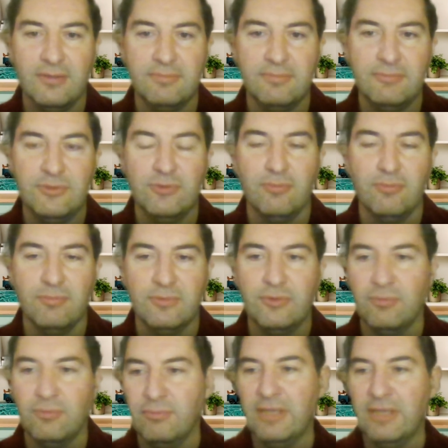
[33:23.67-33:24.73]

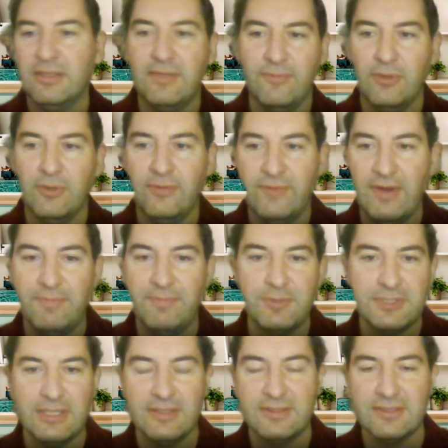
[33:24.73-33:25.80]
you might give only
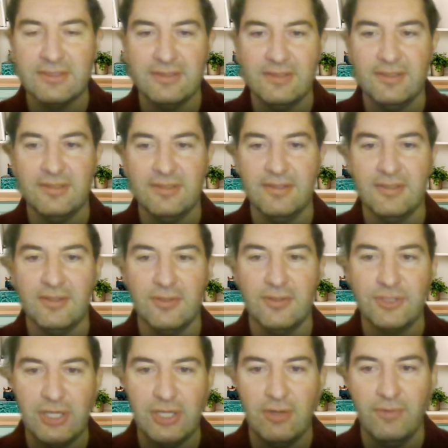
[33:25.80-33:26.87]
5%
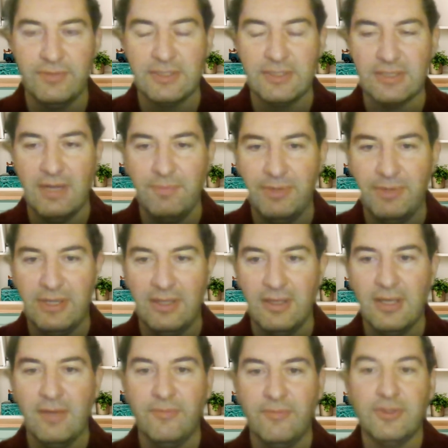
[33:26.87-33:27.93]
share of this company
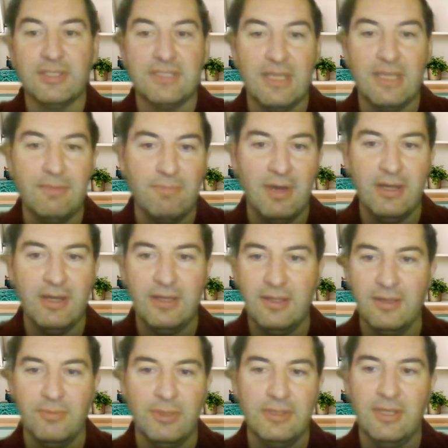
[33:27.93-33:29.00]
for the same
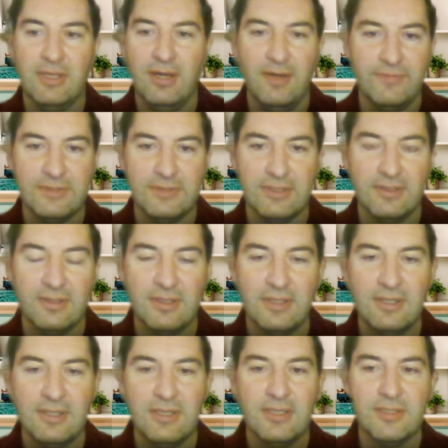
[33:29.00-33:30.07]
money 1 year after.
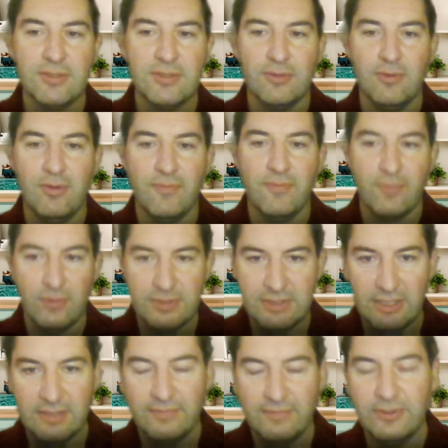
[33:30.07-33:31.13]
So of course,
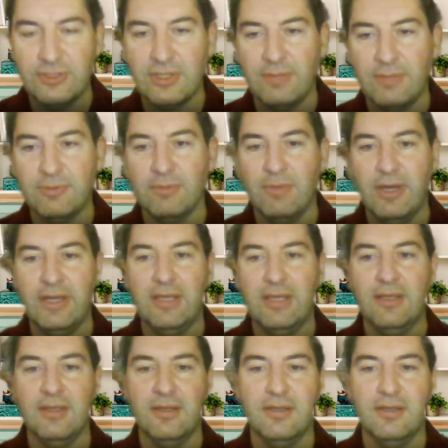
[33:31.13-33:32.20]
like venture capital
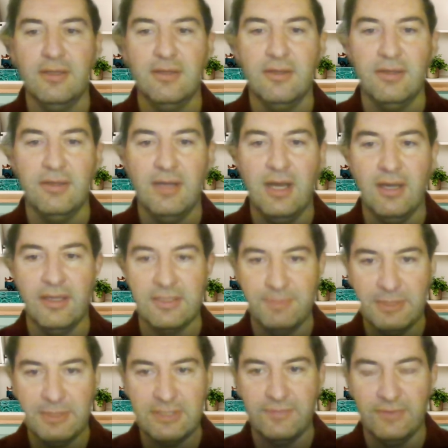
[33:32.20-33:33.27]
money are
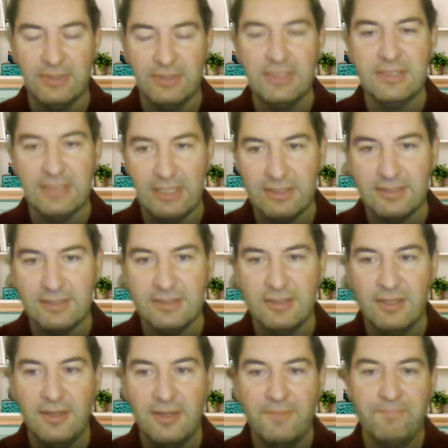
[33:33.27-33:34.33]
expensive in this sense.
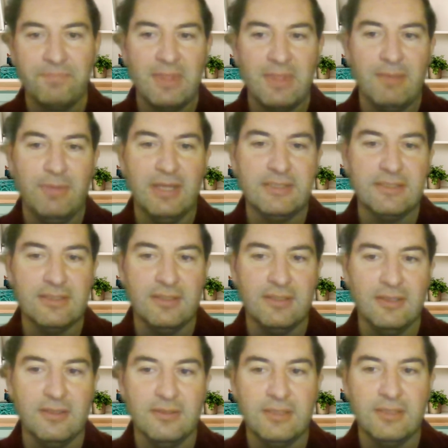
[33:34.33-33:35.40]
But
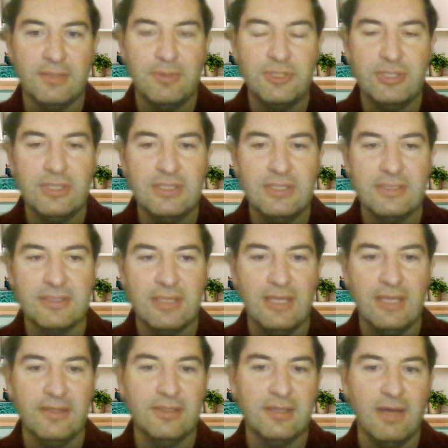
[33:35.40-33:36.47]
the question is,
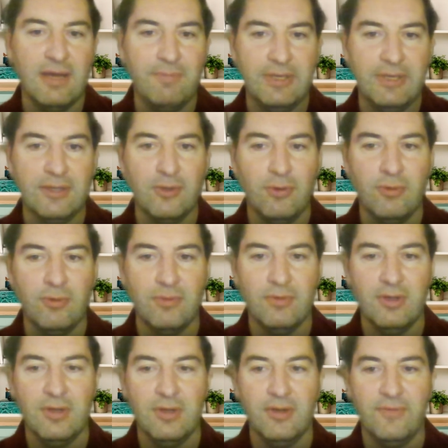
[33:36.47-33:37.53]
can the company
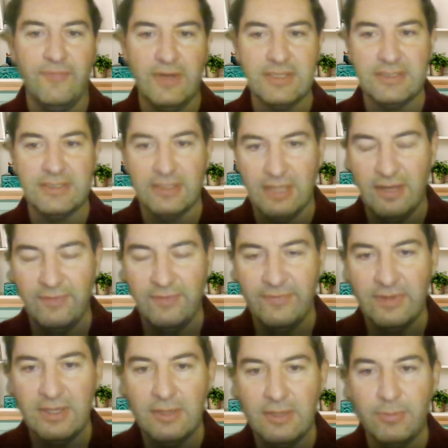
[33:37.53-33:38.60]
grow fast enough
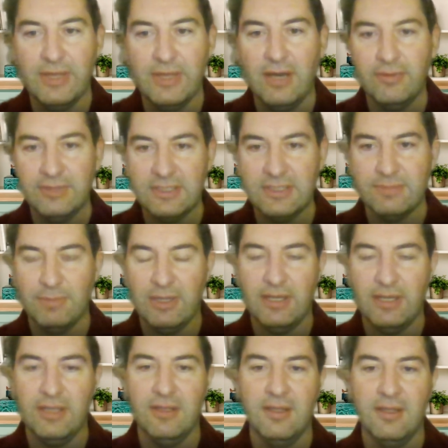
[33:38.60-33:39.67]
without this money?